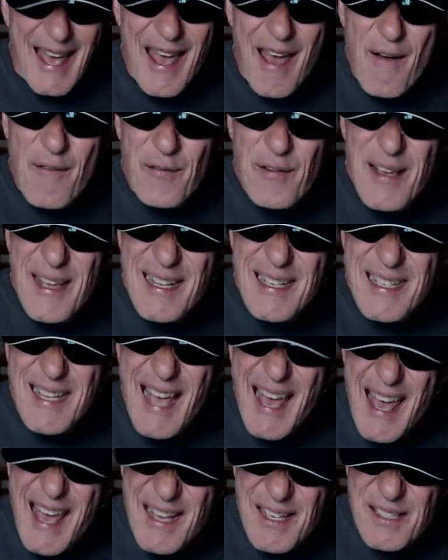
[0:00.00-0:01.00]
every
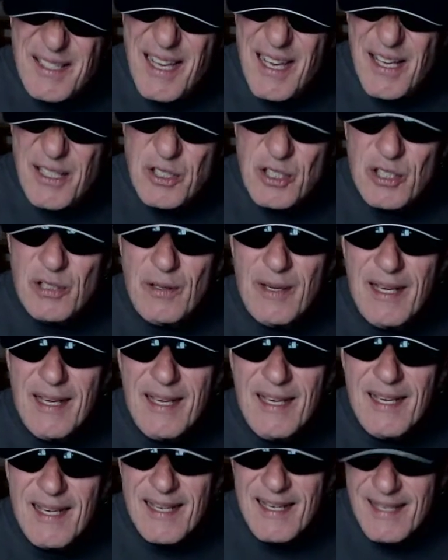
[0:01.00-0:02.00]
day's a
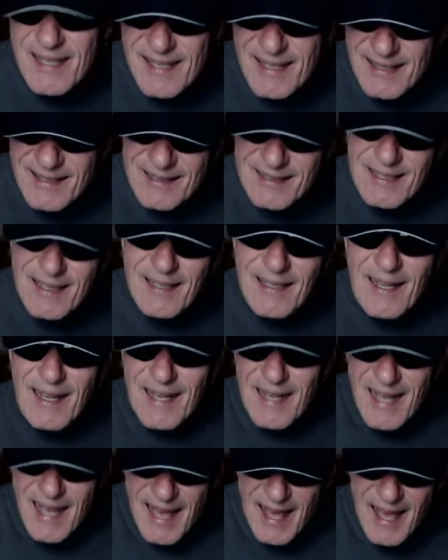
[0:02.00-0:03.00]
treat,
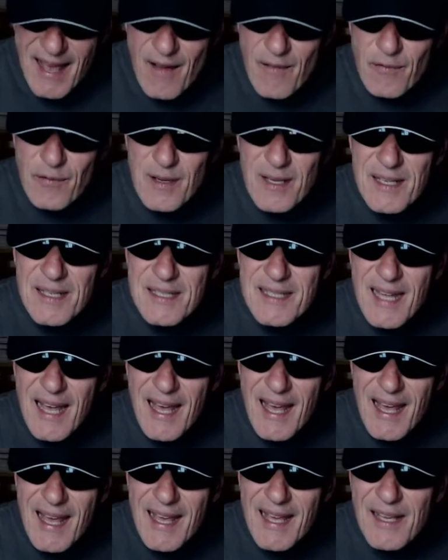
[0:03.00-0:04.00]
every
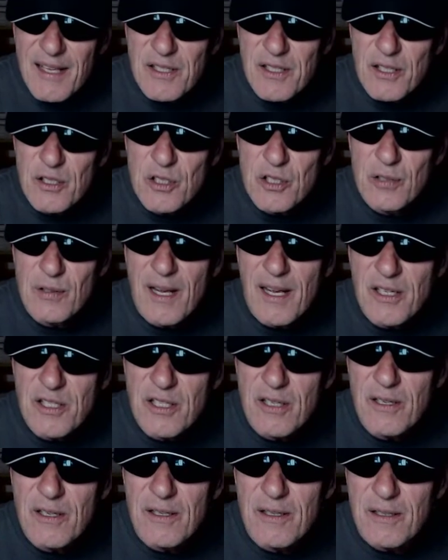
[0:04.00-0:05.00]
day's a
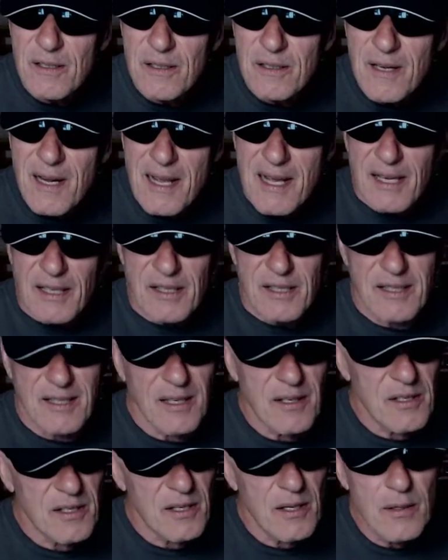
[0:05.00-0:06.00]
treasure
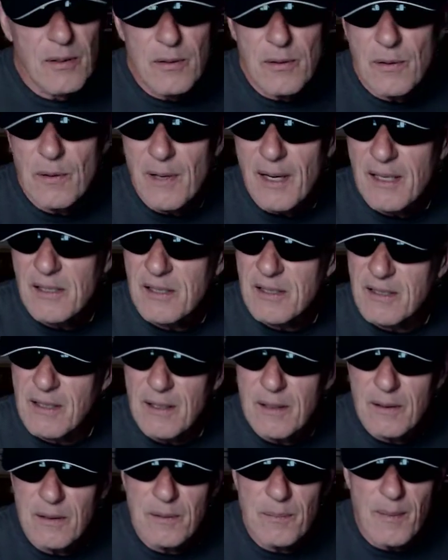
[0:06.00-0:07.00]
since you
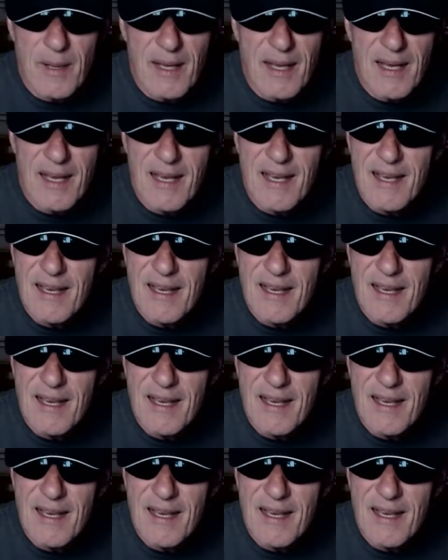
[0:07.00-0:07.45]
rescued me.